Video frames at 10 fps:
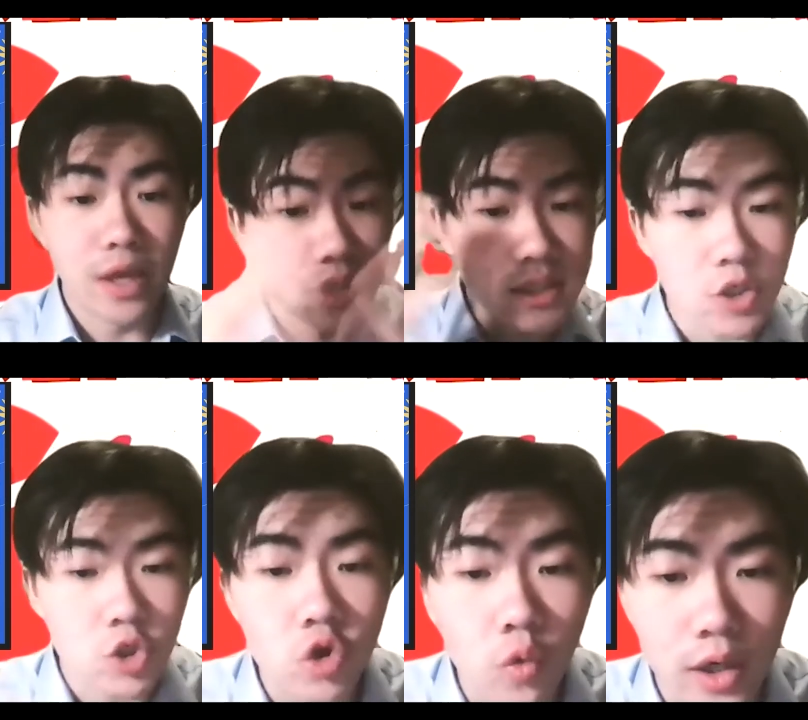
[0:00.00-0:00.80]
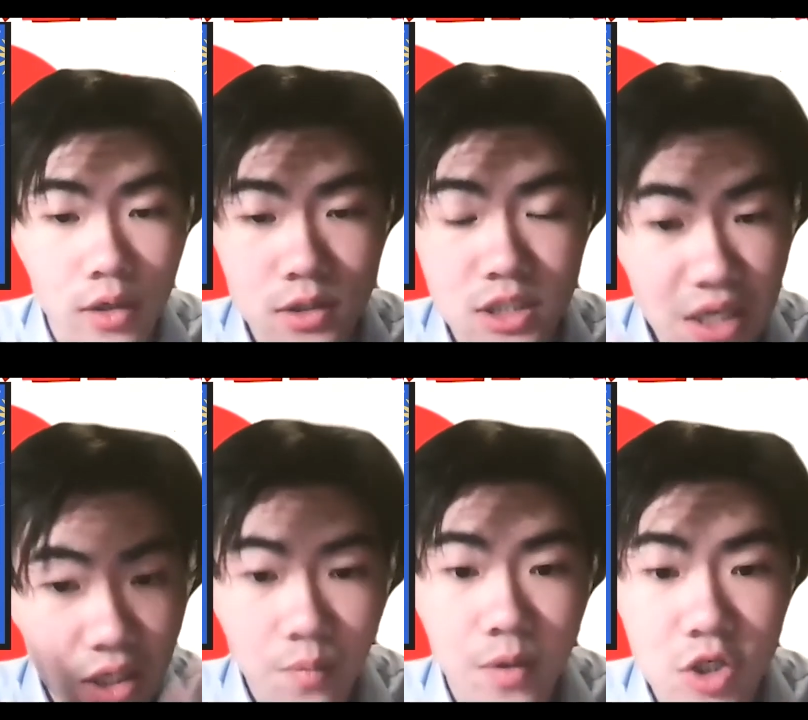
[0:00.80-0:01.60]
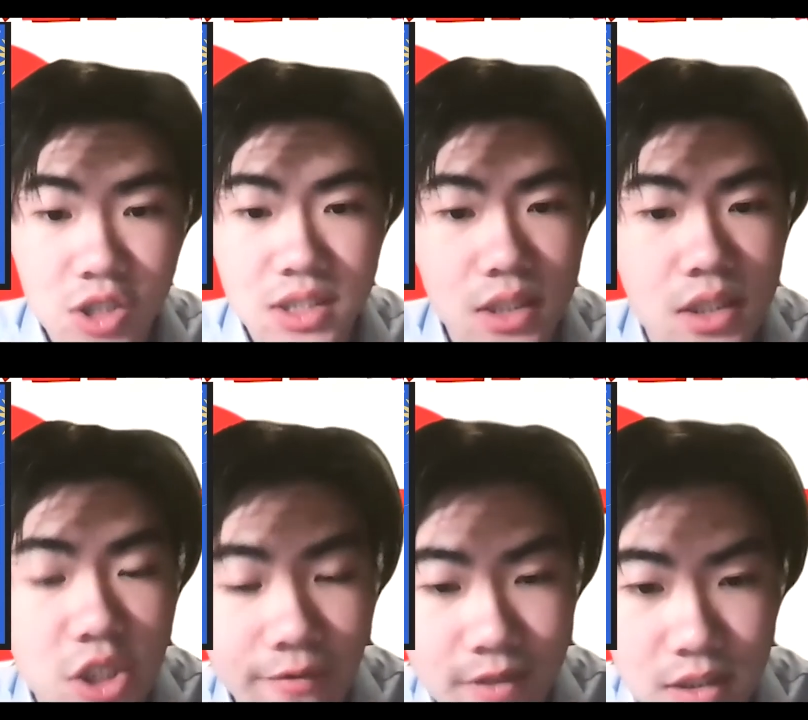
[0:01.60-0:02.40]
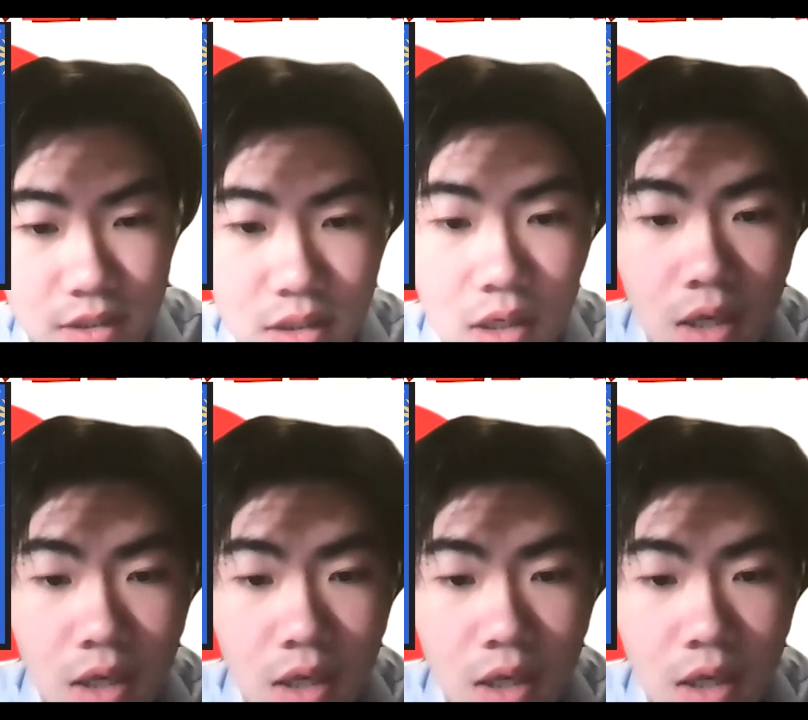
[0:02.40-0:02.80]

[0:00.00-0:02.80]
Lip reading: essential workers in emergency services,